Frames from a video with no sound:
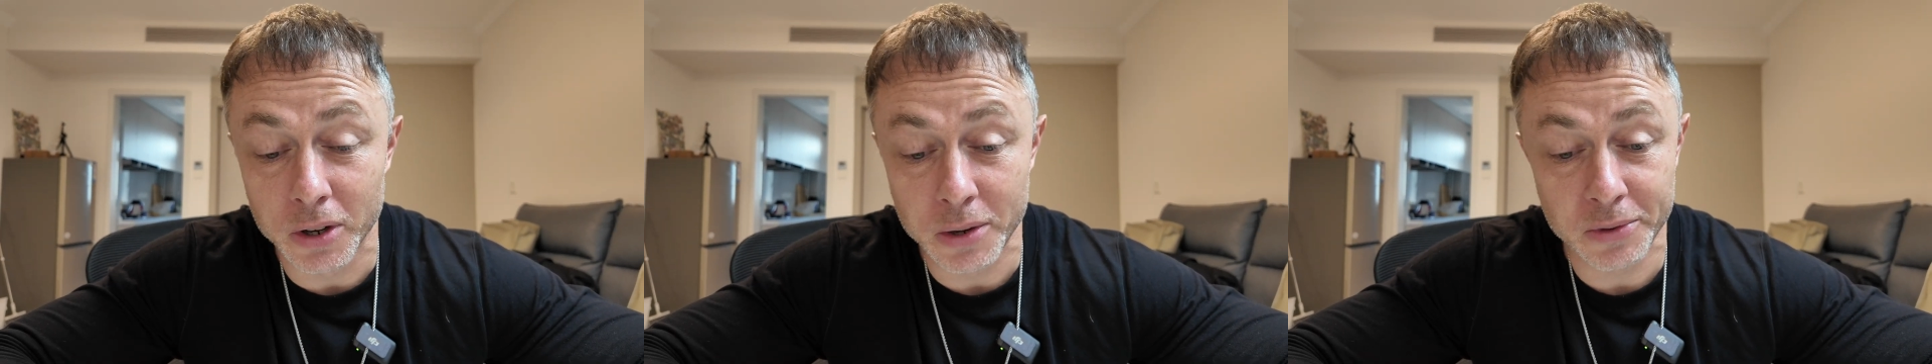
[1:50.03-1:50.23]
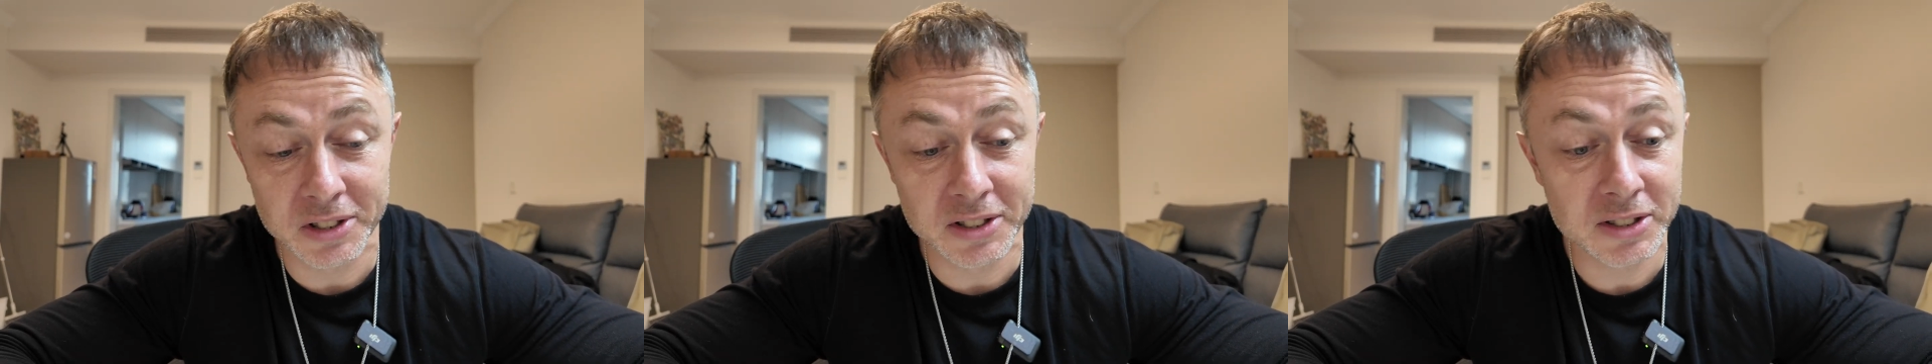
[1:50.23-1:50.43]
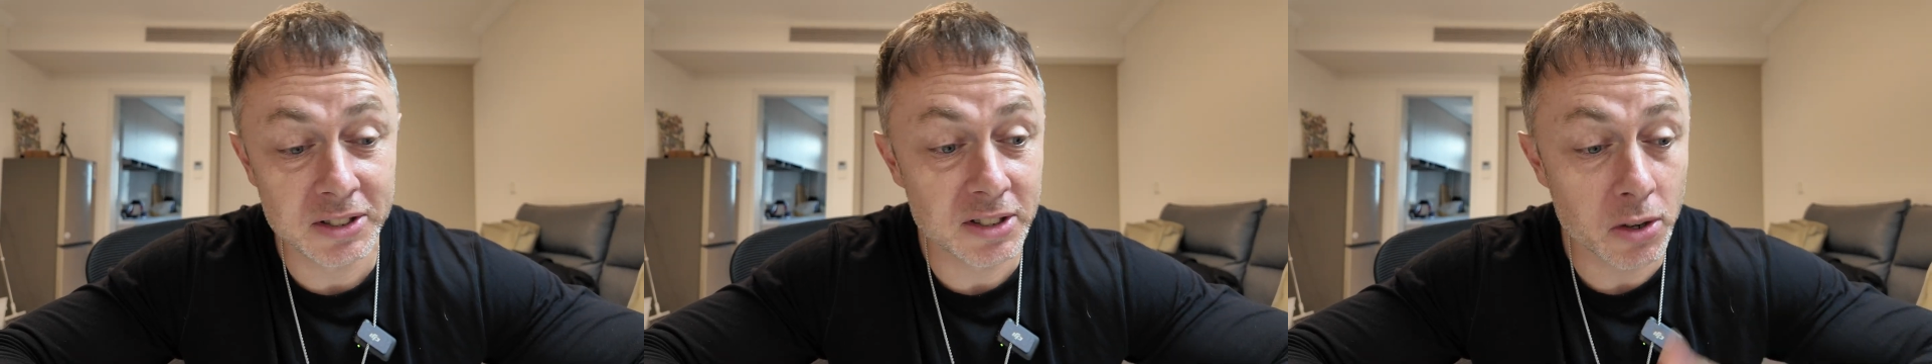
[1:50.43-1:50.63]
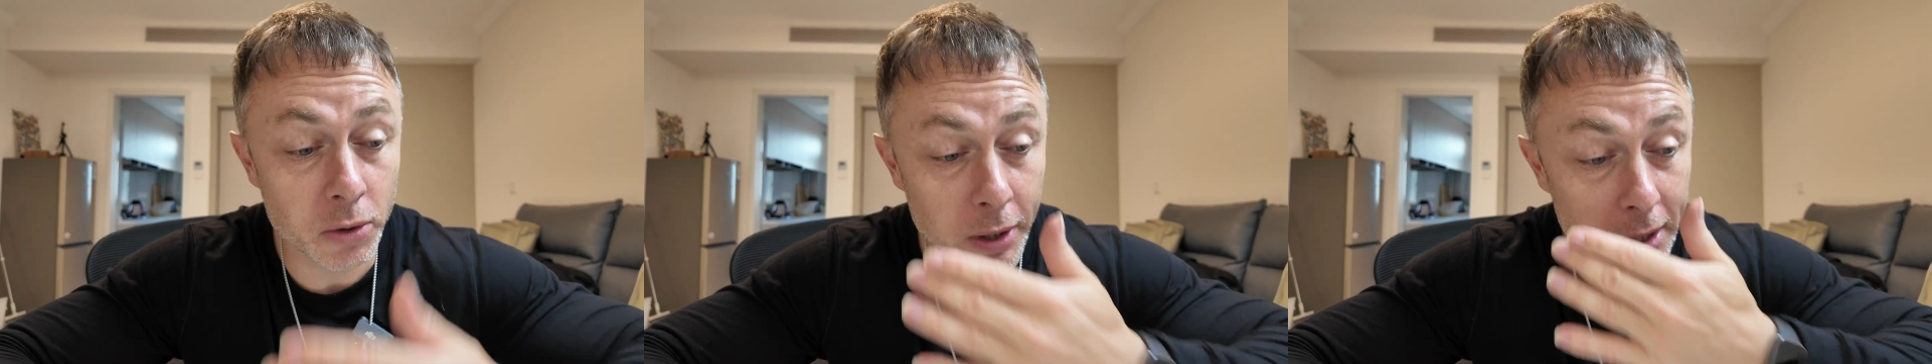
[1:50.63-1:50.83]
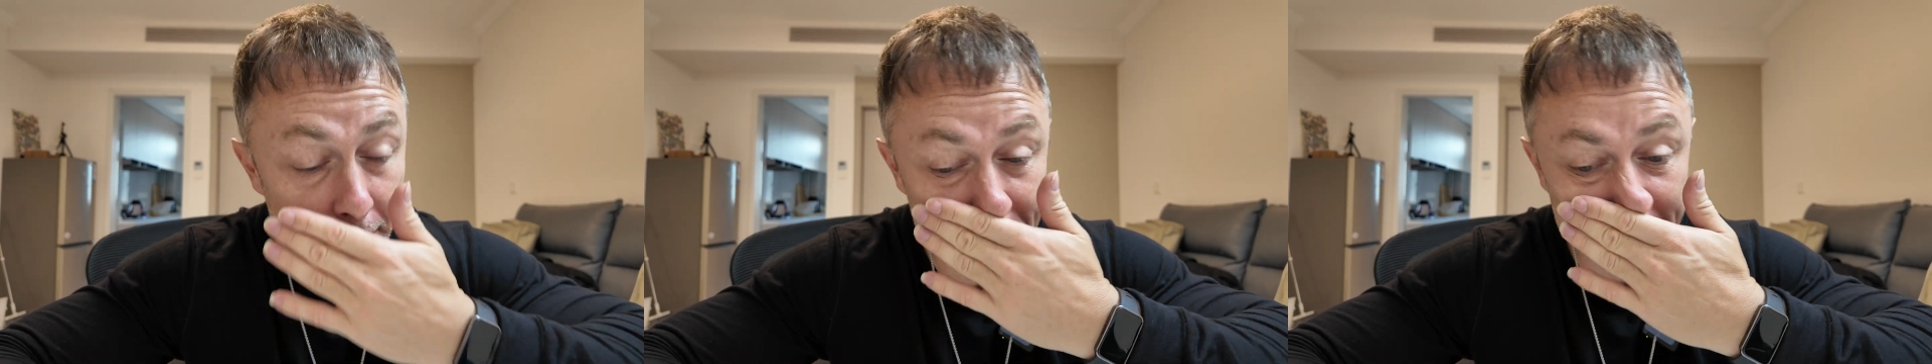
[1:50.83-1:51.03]
It was so
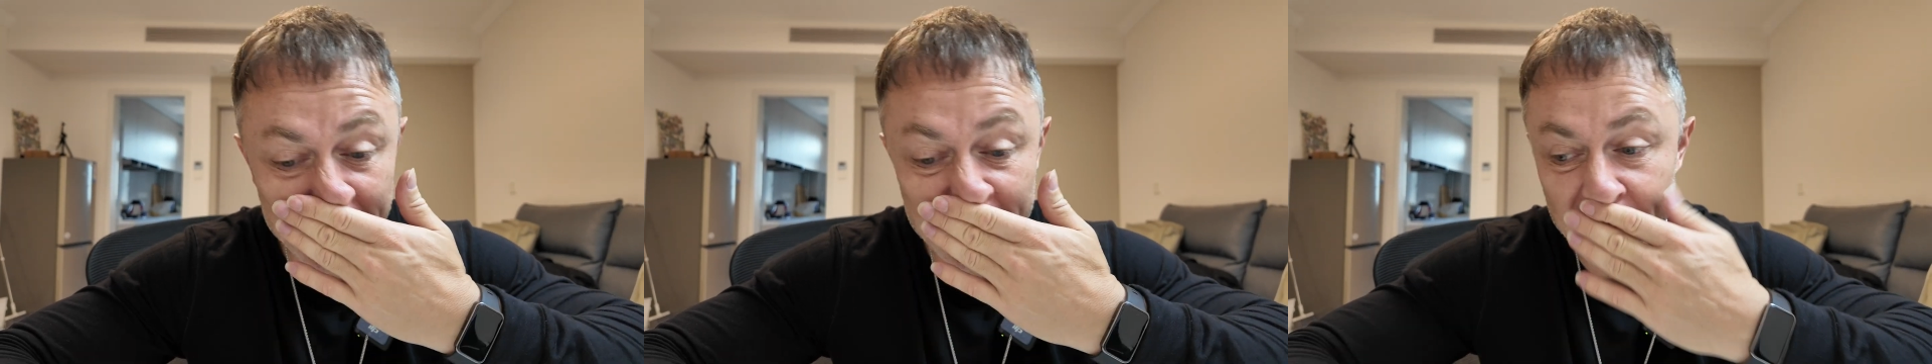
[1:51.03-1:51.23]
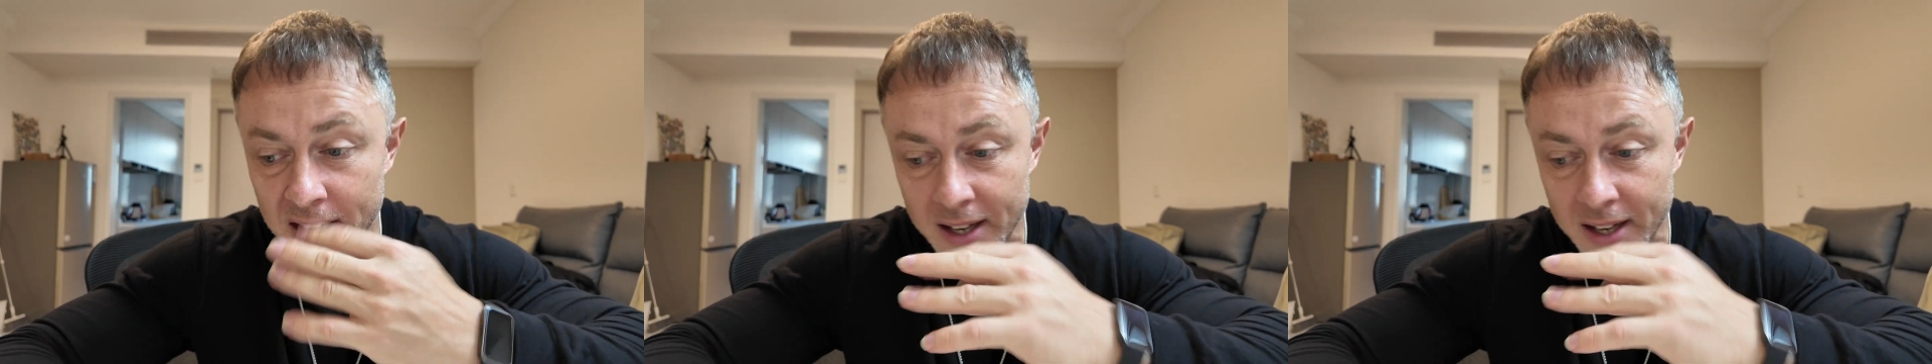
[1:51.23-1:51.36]
empty.